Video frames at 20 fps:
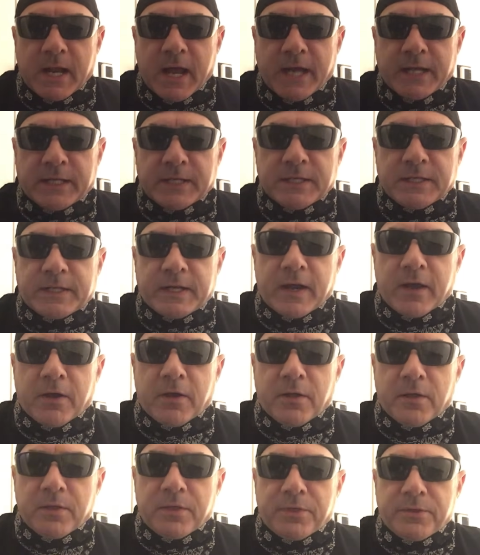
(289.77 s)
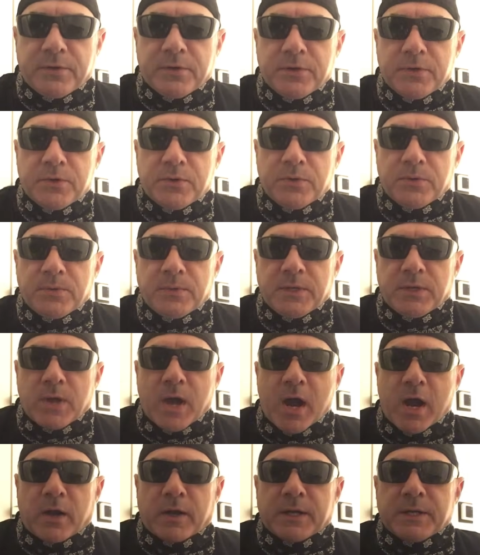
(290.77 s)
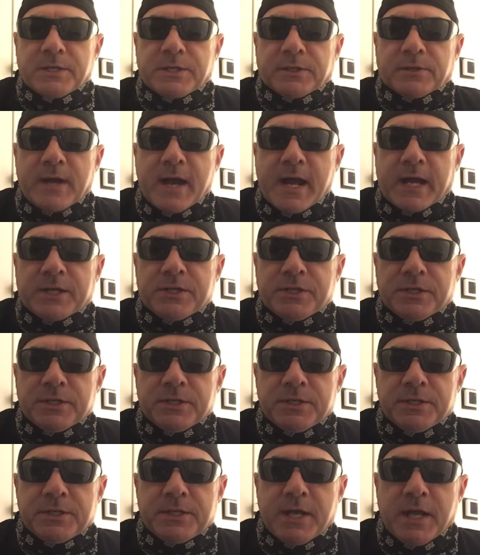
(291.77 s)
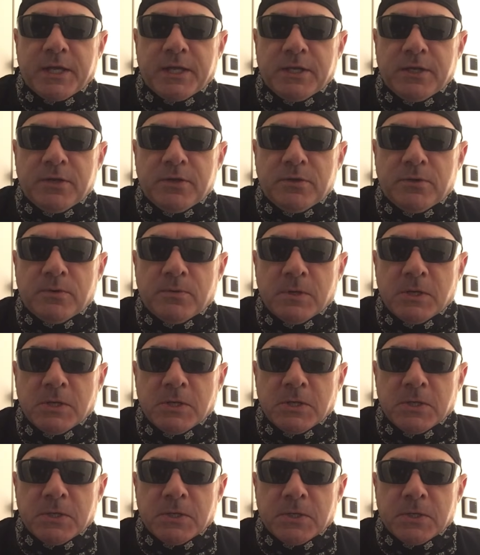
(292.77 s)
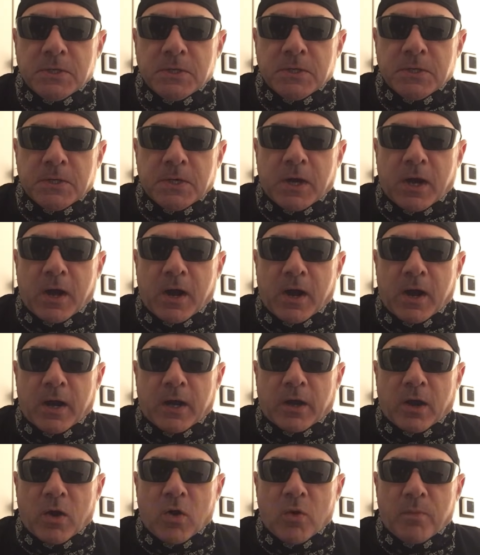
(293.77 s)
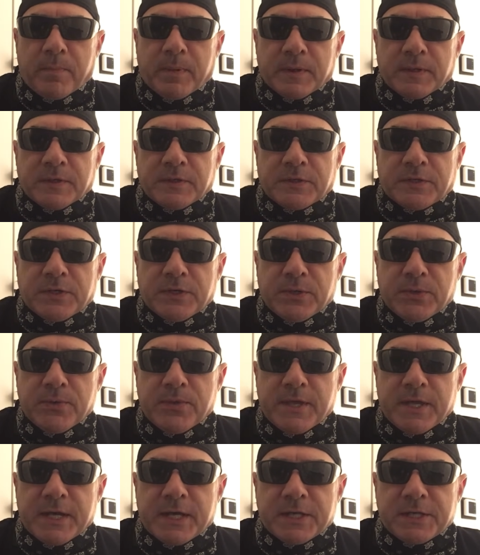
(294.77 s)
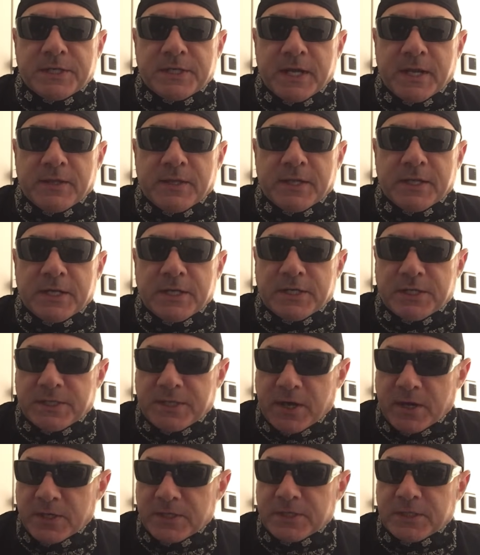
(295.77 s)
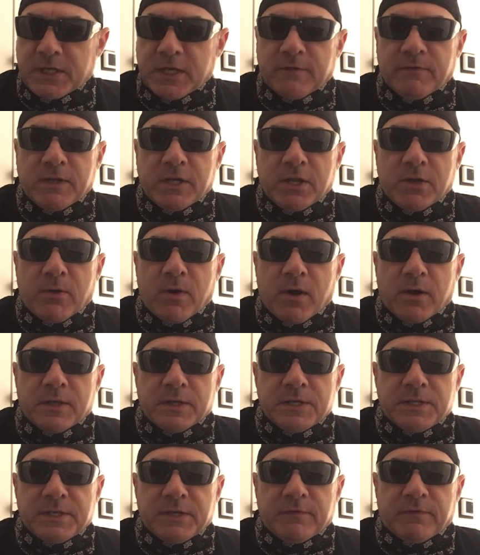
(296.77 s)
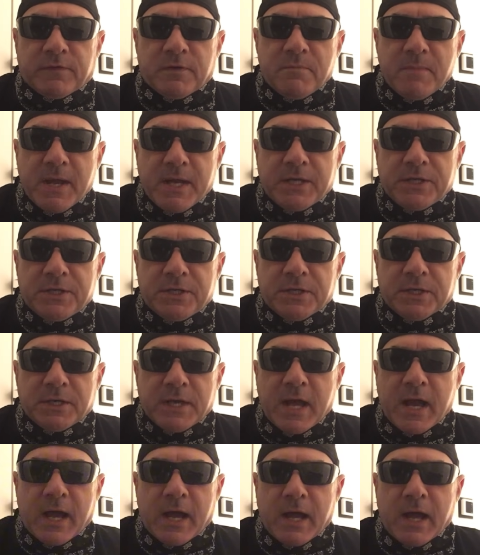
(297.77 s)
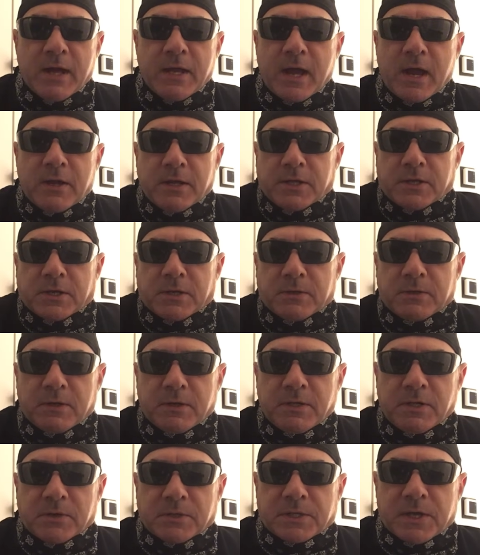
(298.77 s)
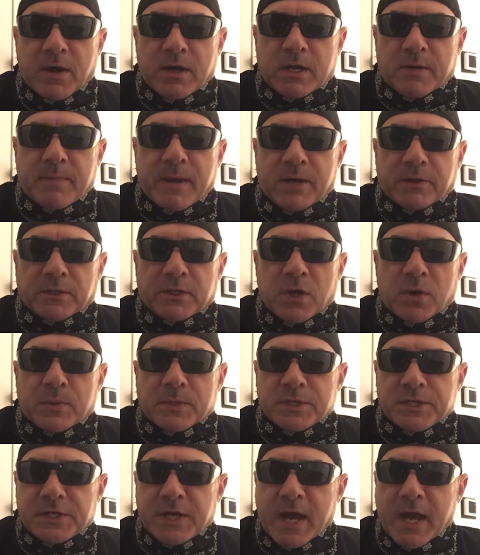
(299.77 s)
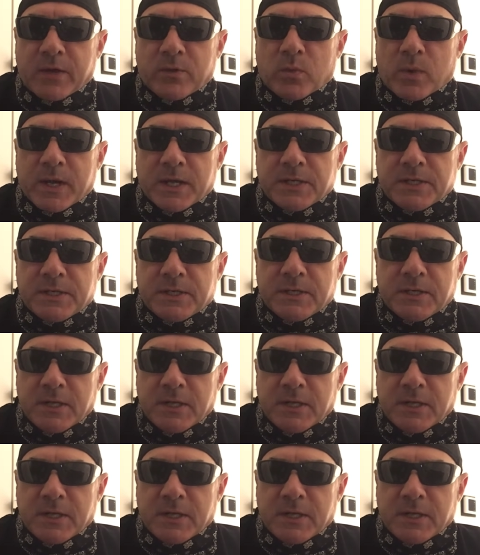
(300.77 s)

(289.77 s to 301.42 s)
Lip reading: I can tell through our interactions that you are open to this, and then it starts giving you all this information. Talk about going sideways.